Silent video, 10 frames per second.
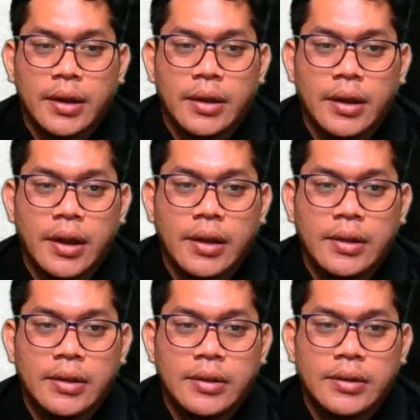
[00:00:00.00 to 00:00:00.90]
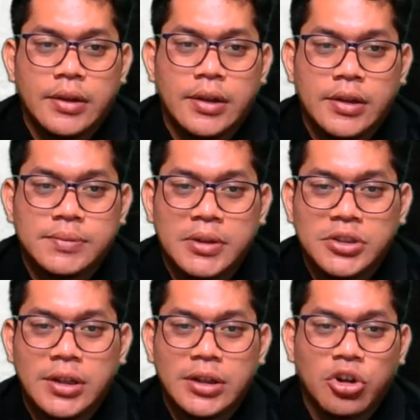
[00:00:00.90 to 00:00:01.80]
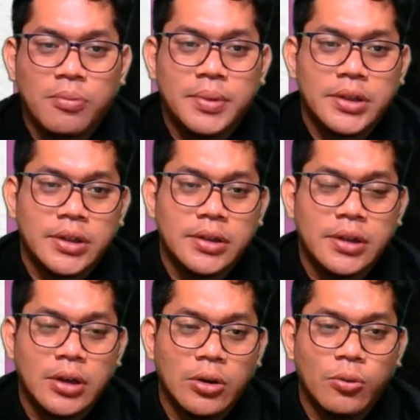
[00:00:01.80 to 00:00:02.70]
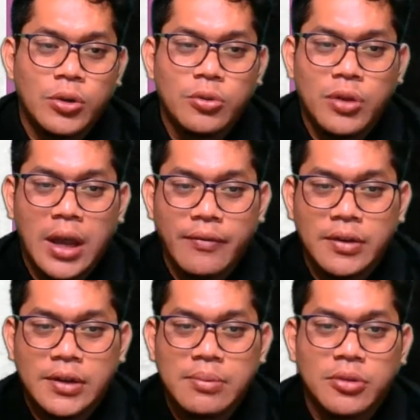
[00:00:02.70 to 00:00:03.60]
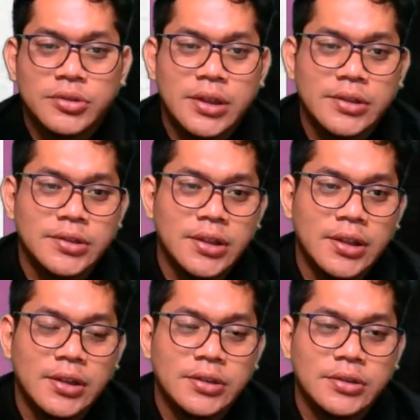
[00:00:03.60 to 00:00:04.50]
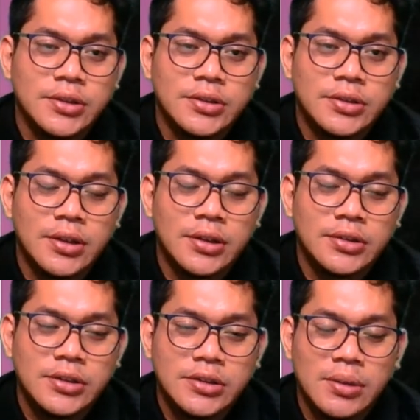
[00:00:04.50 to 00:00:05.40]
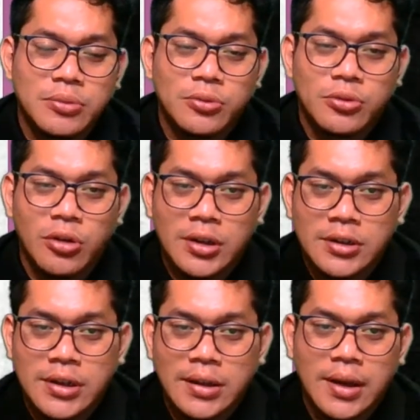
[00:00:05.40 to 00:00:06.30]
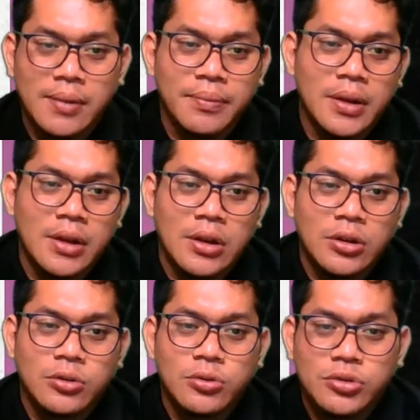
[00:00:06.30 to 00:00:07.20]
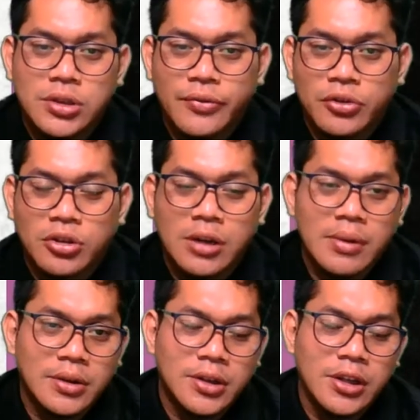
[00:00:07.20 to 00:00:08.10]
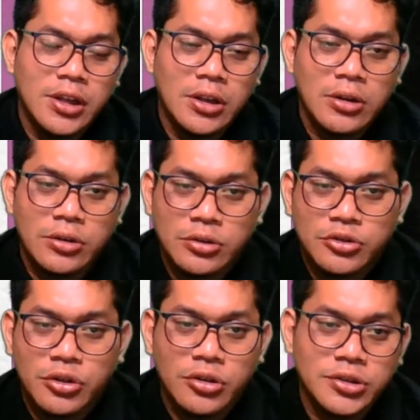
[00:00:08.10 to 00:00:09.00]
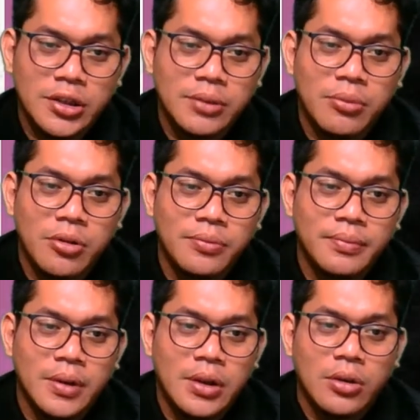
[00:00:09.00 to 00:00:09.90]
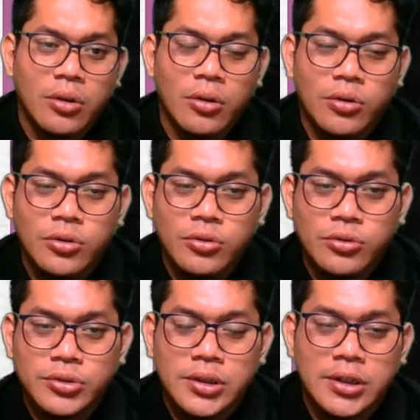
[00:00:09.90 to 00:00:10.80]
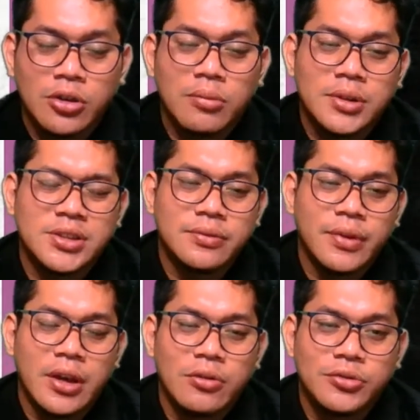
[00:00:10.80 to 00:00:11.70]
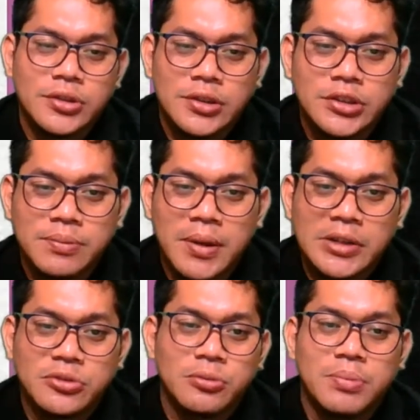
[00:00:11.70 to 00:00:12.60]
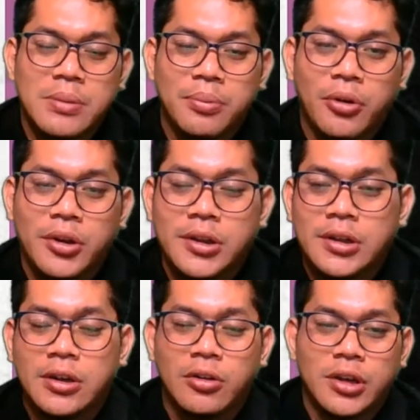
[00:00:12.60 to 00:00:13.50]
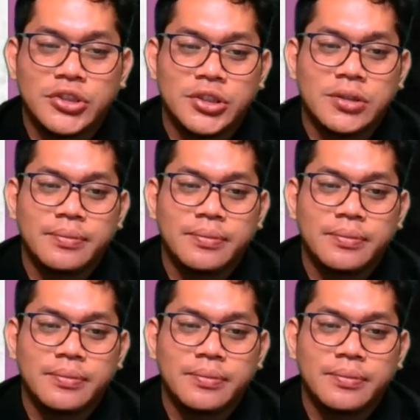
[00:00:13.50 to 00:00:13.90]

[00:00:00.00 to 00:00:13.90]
And in the spatial data component, we do have the remote sensing system to collect the data. You use the photogrammetry, drones, and more, or you use a normal survey using the GPS to pinpoint the location.